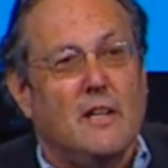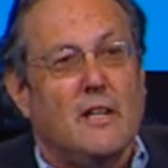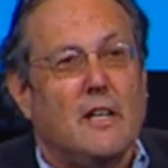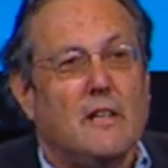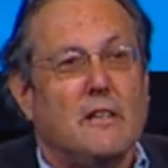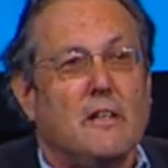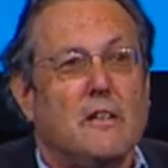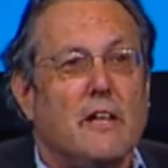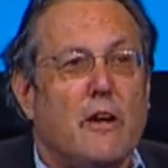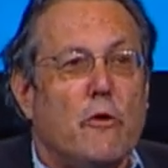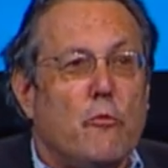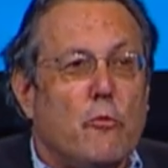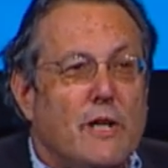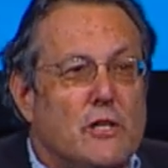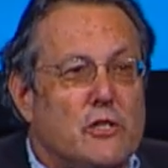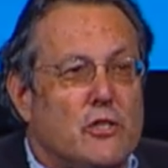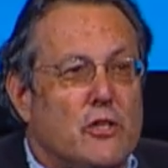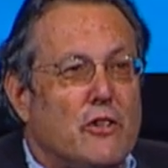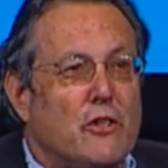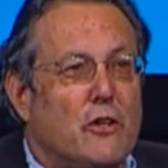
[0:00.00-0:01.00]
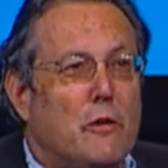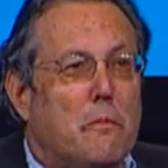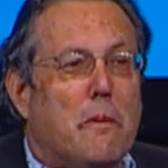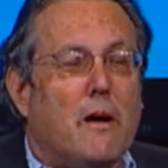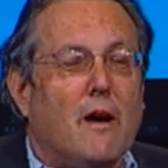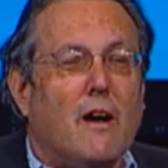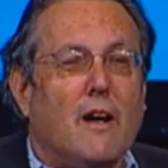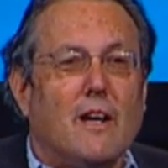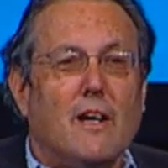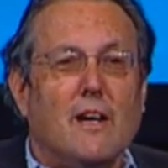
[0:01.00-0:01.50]
And then they reach in their
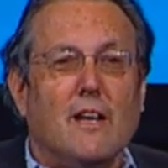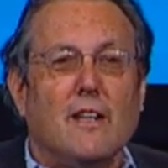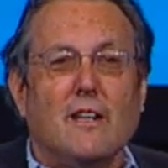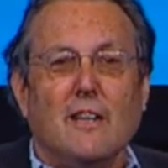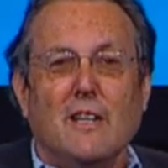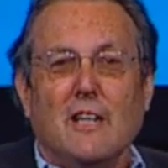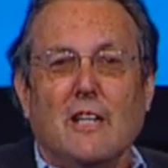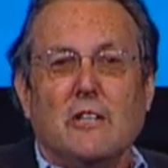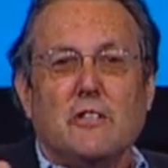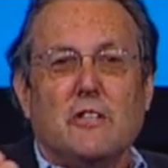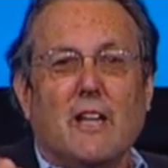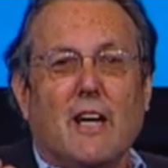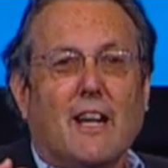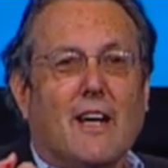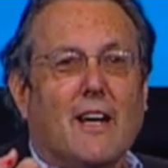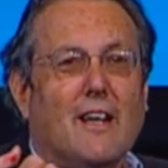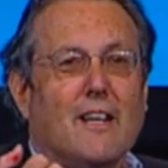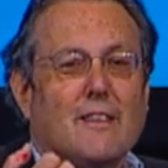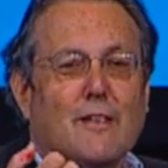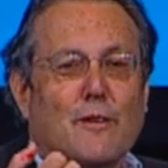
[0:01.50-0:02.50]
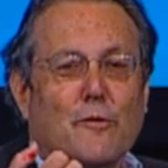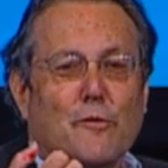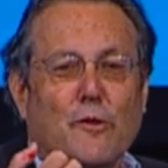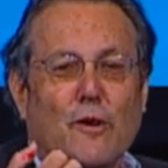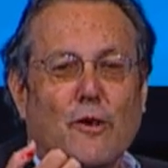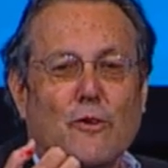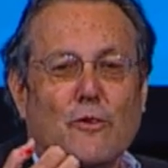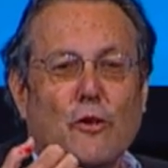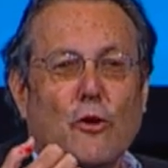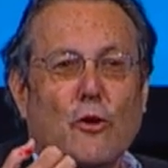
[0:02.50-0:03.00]
pocket take out their
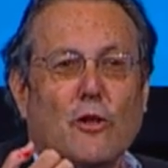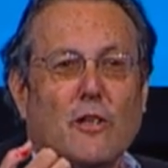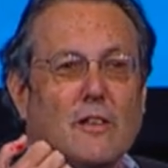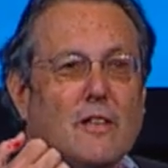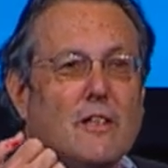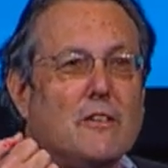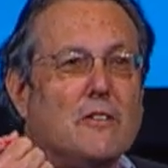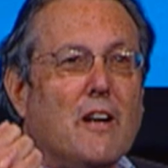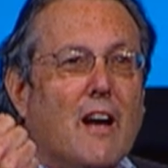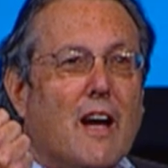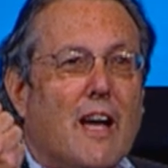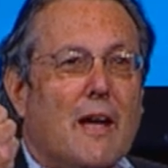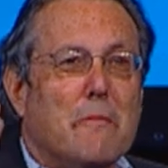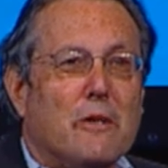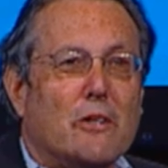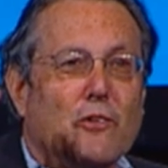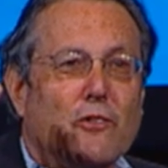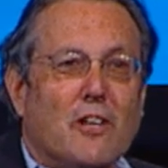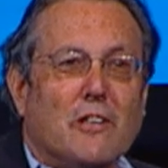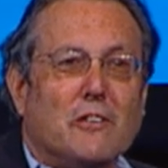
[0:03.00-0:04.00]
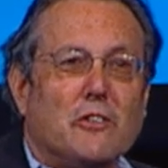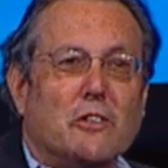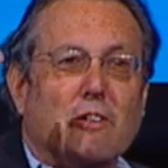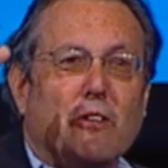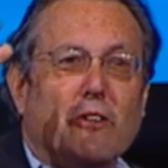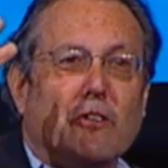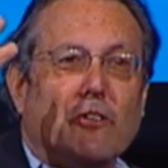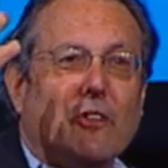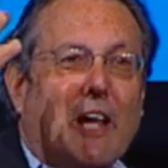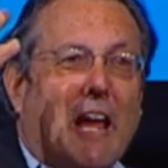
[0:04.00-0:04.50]
phone, look at the time, and essentially
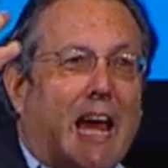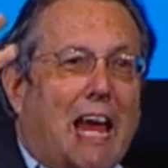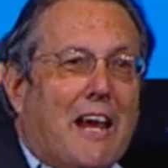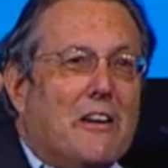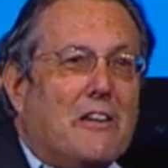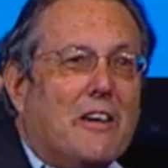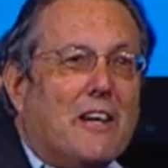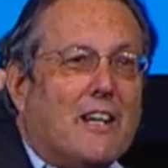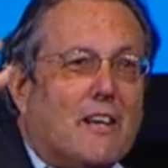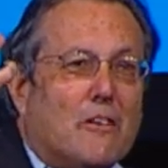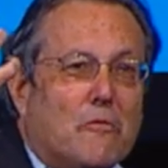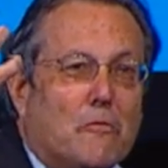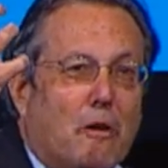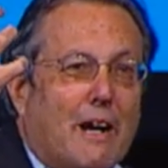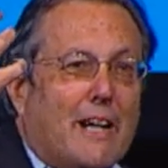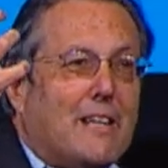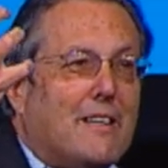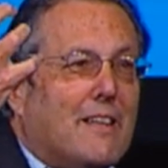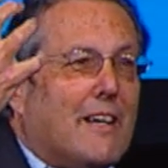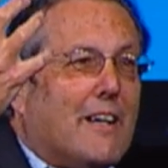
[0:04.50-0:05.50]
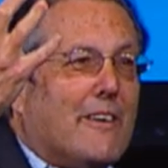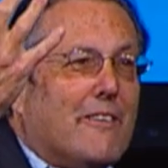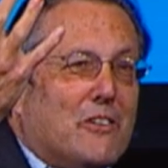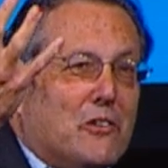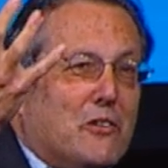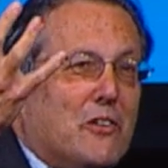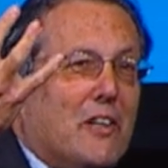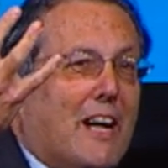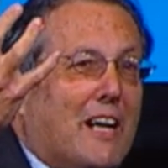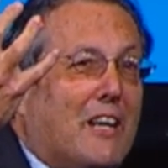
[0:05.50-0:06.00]
they're just handing it right there
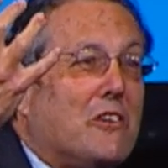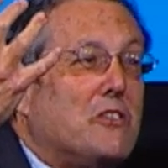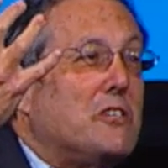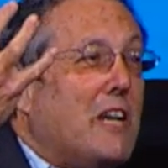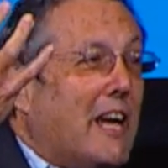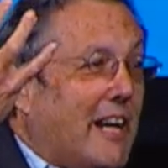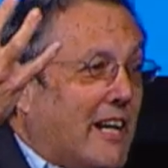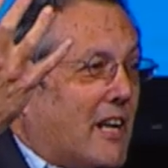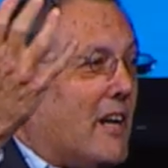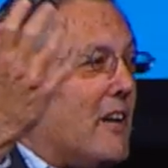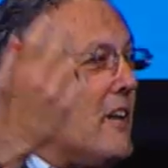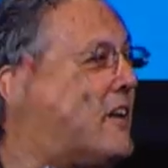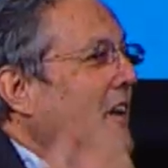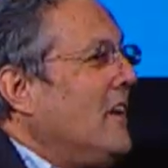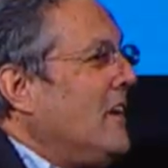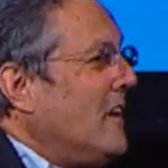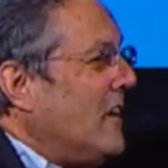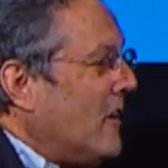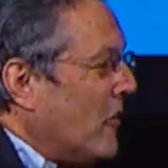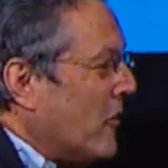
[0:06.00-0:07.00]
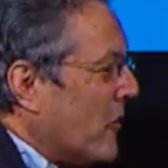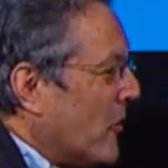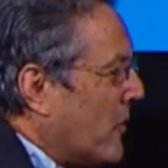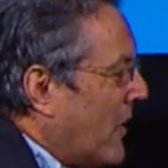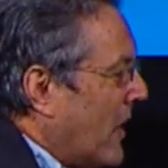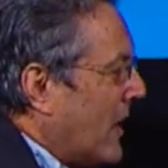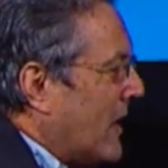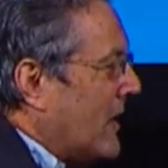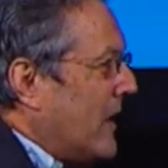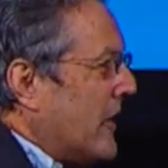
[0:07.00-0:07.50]
and saying, take it, although
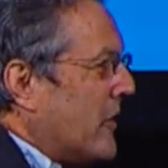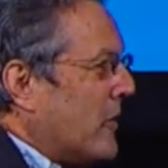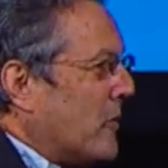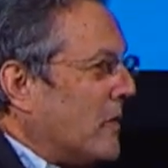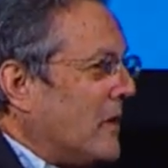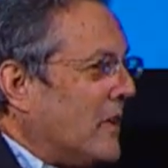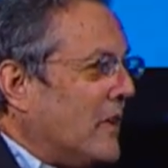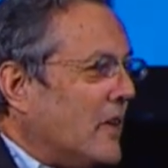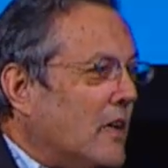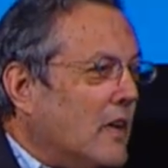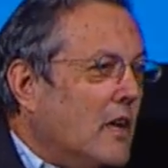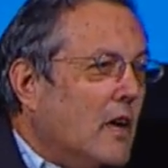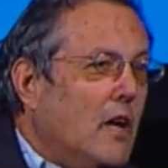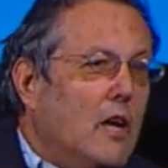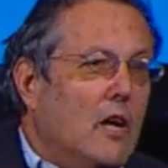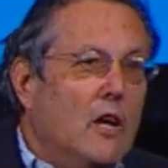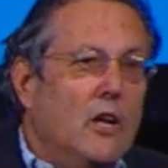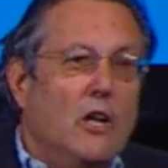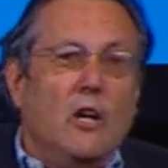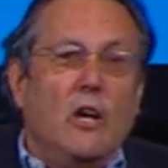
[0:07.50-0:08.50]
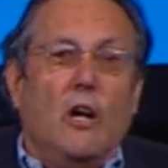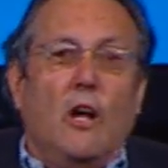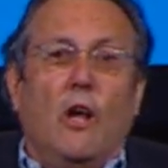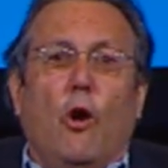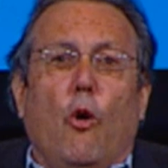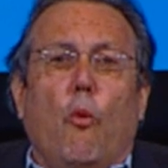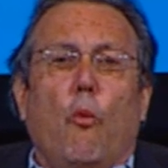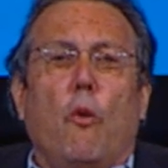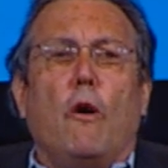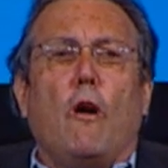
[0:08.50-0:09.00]
not literally.
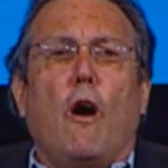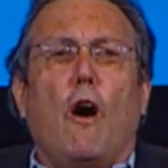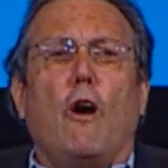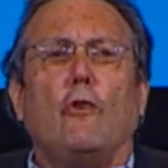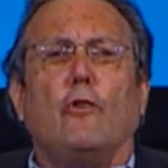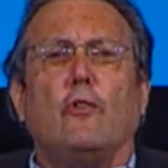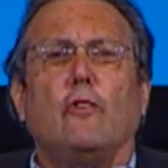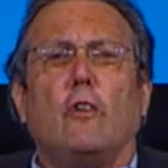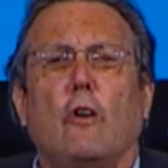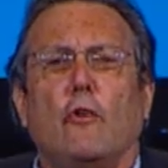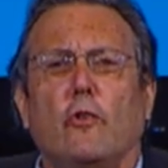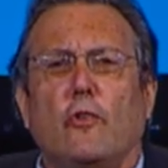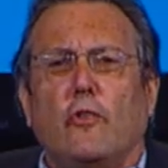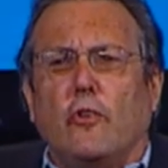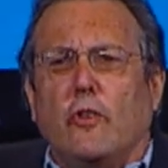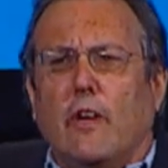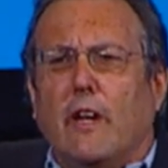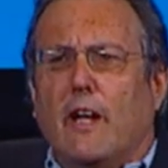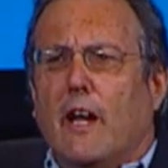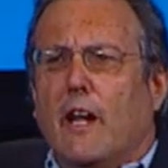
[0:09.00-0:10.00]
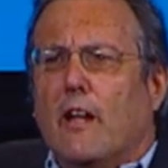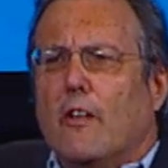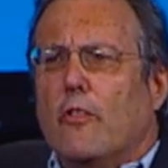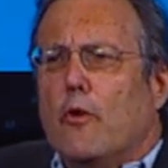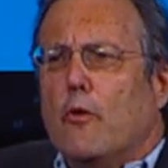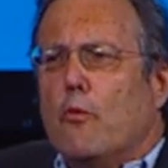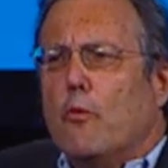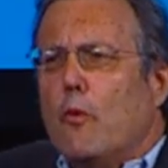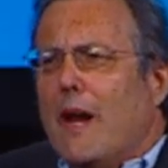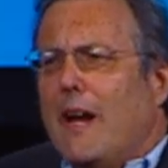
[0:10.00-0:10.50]
We're also seeing
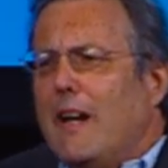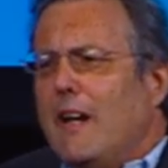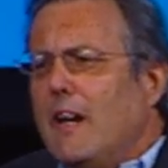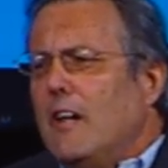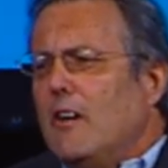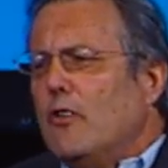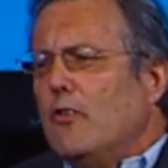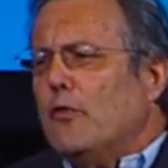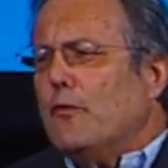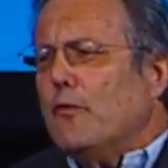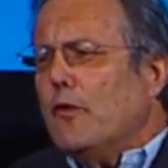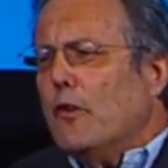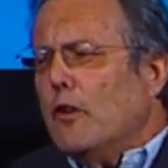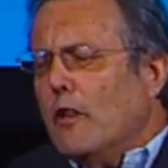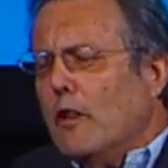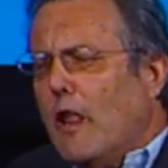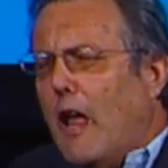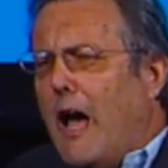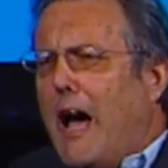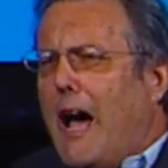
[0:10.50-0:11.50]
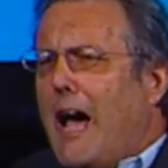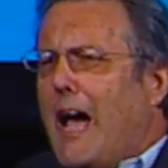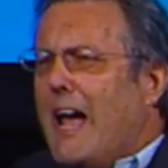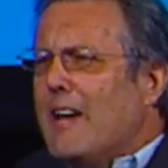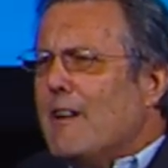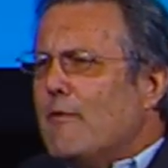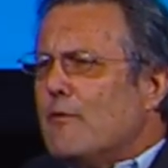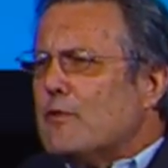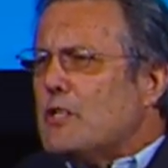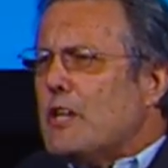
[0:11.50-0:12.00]
the ratings for
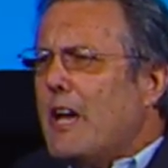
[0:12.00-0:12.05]
live